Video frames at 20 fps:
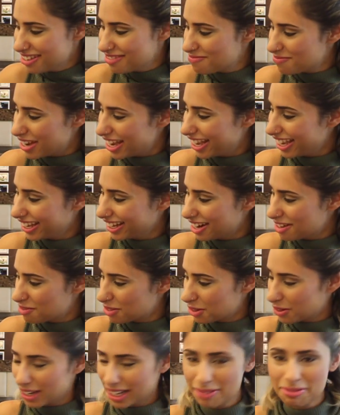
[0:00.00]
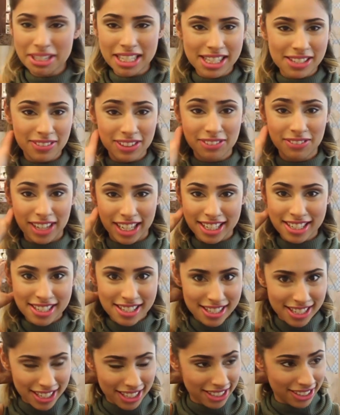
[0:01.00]
My number one piece of
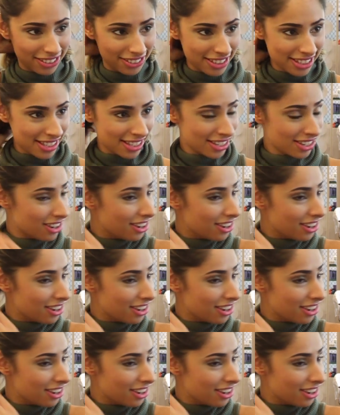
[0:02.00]
advice to you is